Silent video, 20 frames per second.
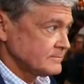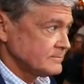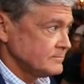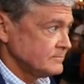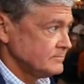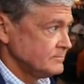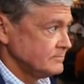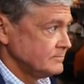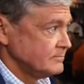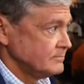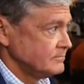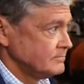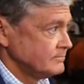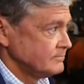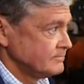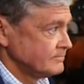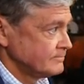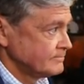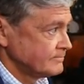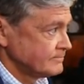
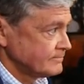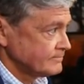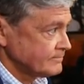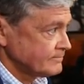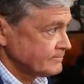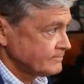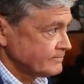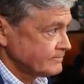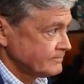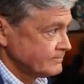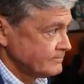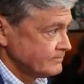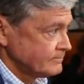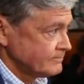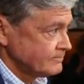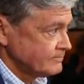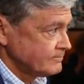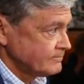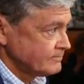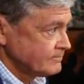
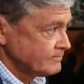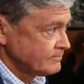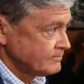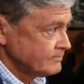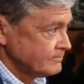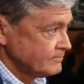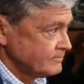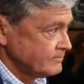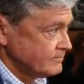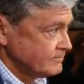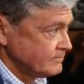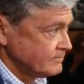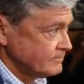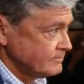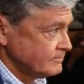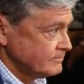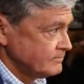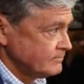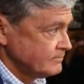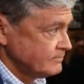
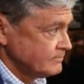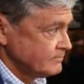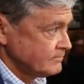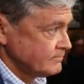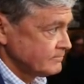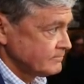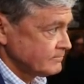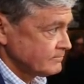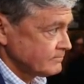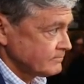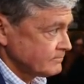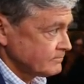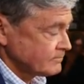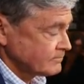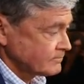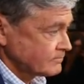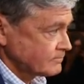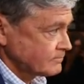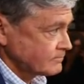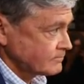
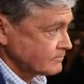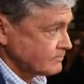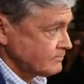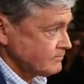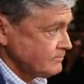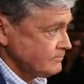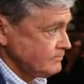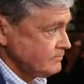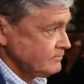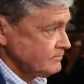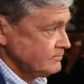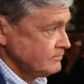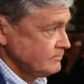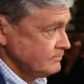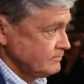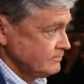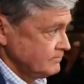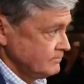(not speaking)